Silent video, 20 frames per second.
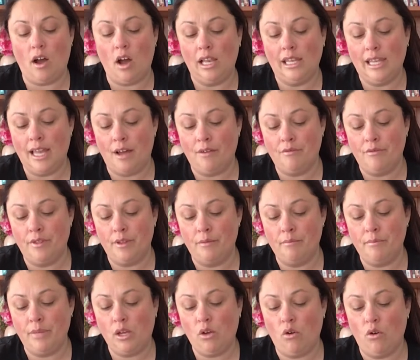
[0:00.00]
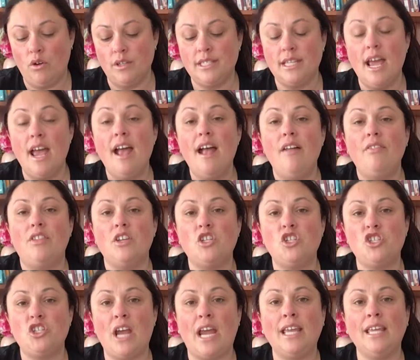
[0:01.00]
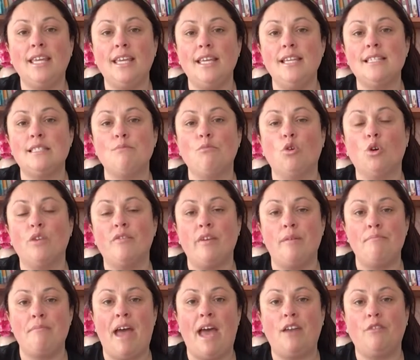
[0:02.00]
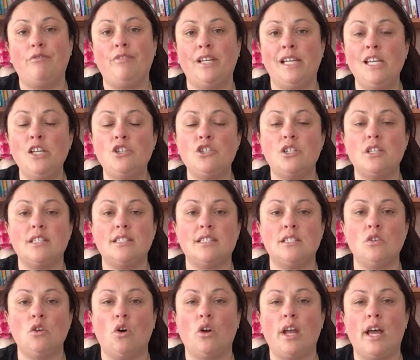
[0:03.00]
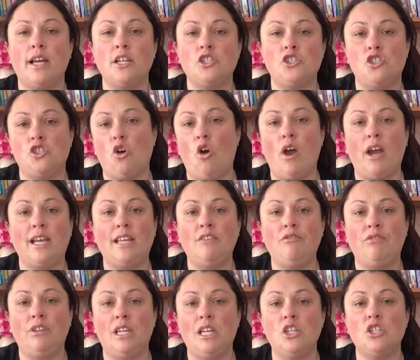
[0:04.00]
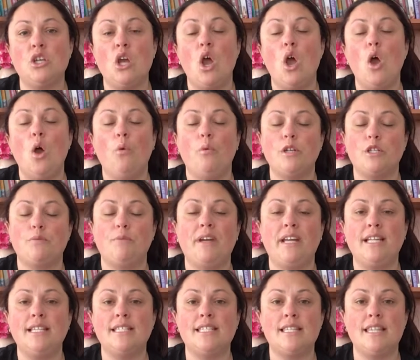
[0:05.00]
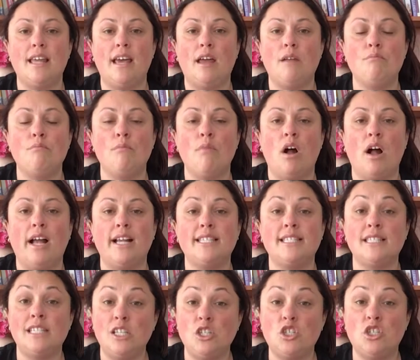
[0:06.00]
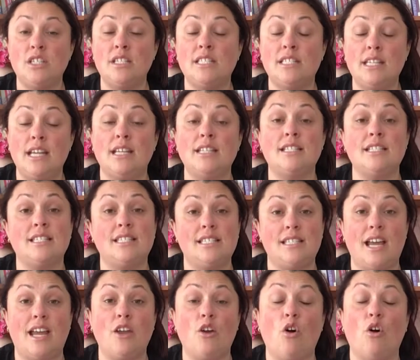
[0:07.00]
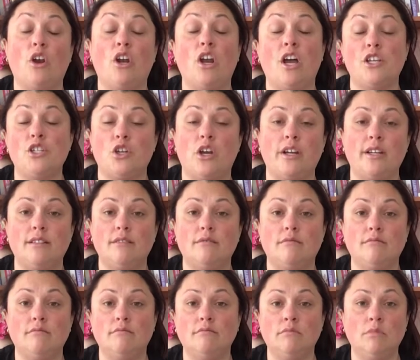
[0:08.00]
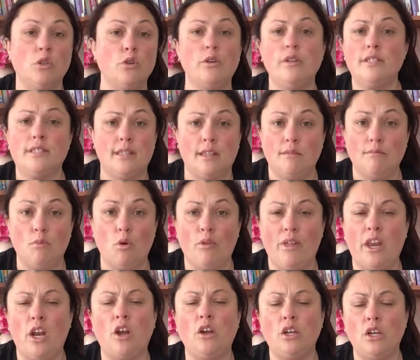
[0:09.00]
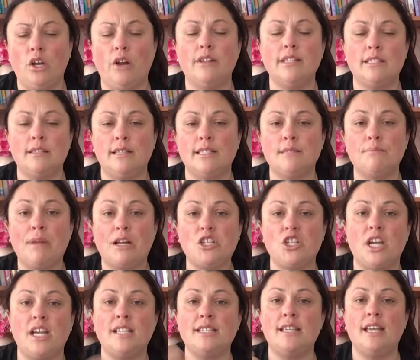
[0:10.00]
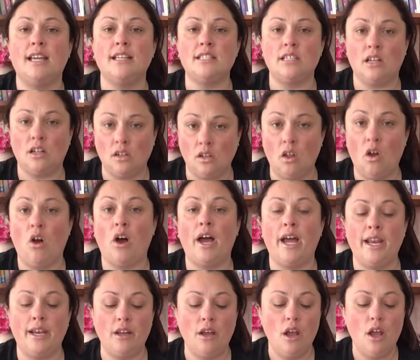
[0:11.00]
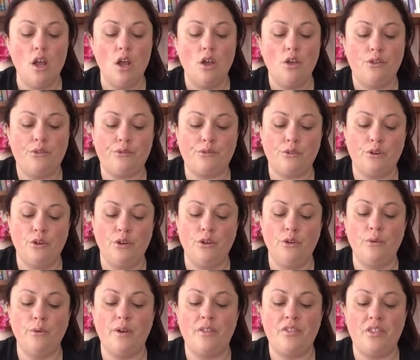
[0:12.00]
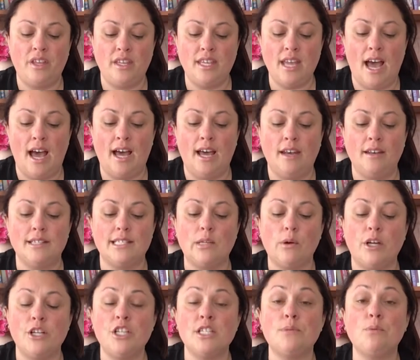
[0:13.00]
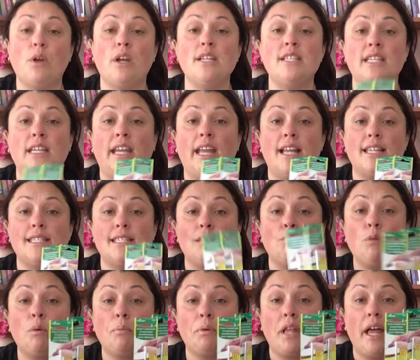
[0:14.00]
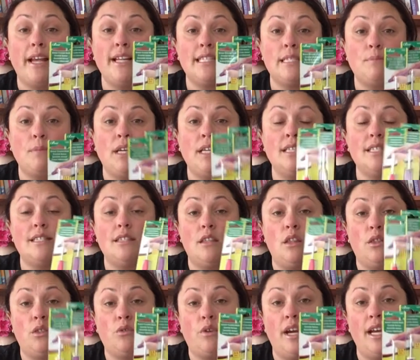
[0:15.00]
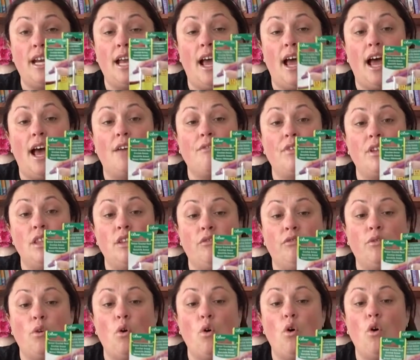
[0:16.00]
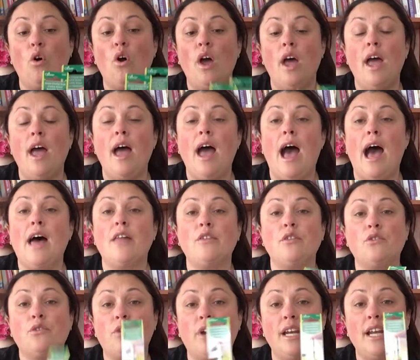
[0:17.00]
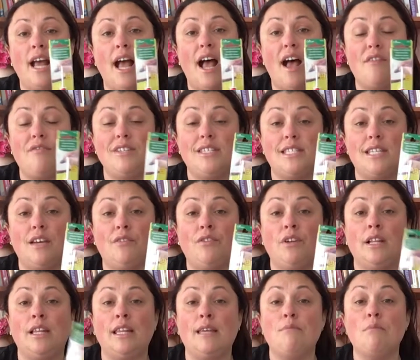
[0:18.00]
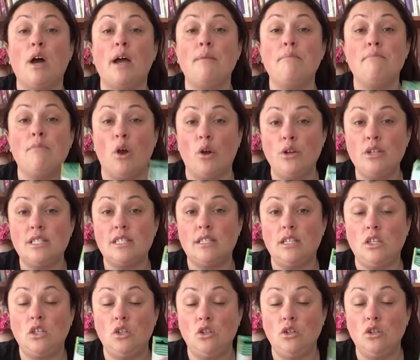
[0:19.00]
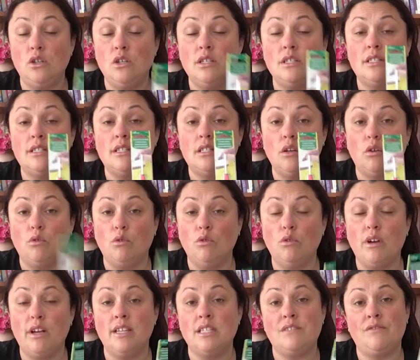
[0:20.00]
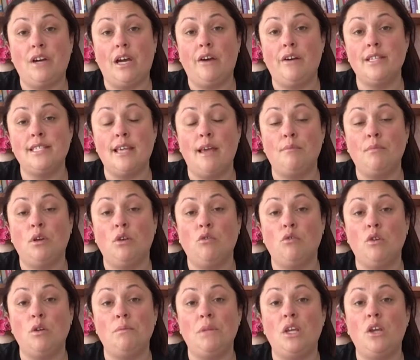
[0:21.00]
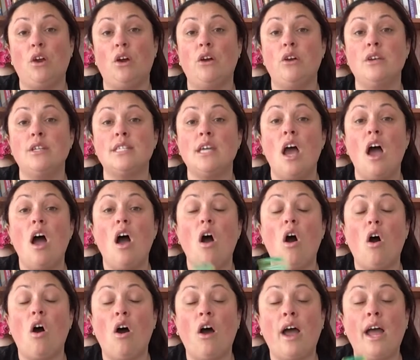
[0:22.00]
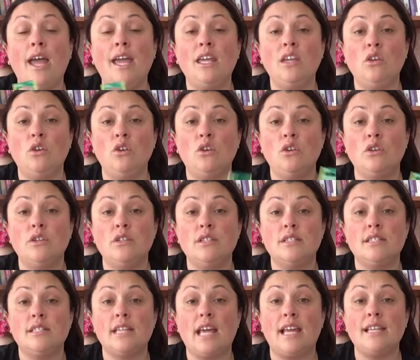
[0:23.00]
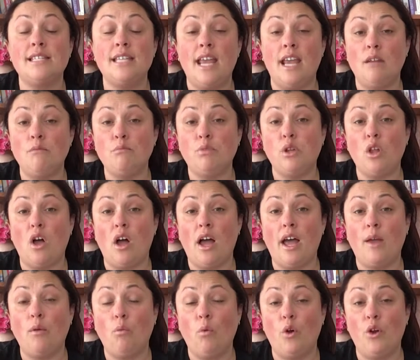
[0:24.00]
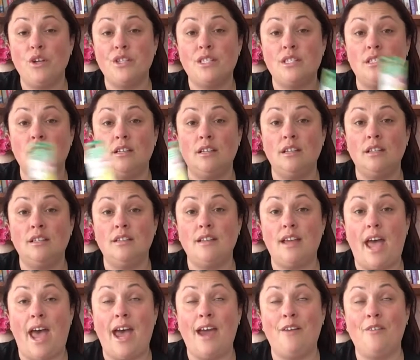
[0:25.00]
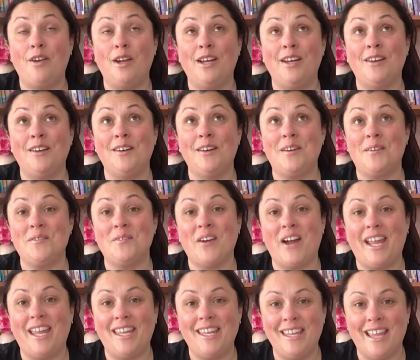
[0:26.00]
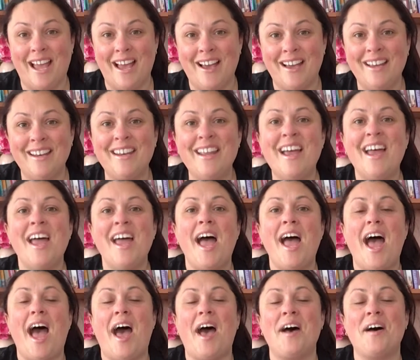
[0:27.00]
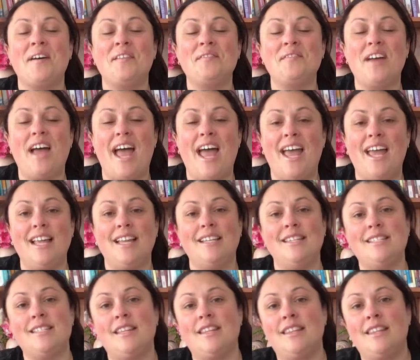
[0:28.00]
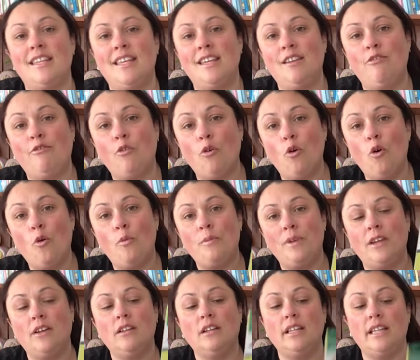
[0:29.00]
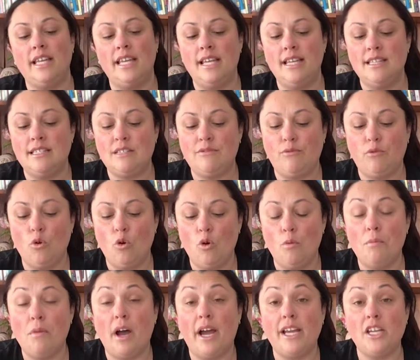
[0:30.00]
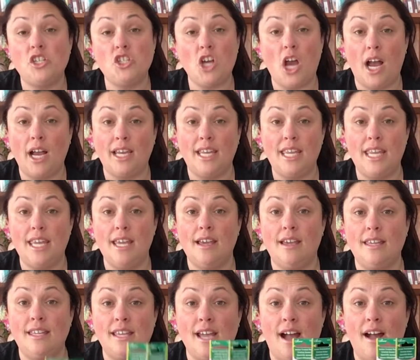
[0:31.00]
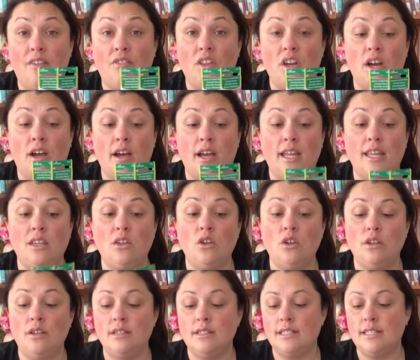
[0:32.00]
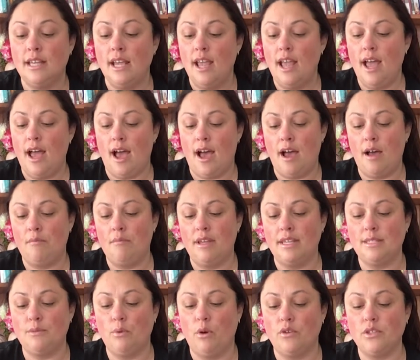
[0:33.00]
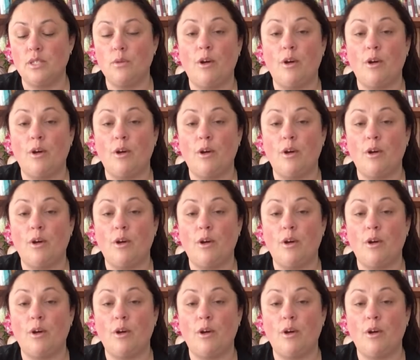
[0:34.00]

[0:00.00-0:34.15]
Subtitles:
I love them because the shank is more of a matte finish. It's not a shiny finish, which means that my stitches tend to stay on and I don't lose them, or I don't, you know, it's much easier to glide through the yarn. So I just wanted to get some replacements, the 3.5 and 4. The 3.5 is definitely my most used hook as far as amigurumi goes. I use a 10-ply worsted Aran weight yarn. And the 4 mil is for my chunkier yarn that I use as well.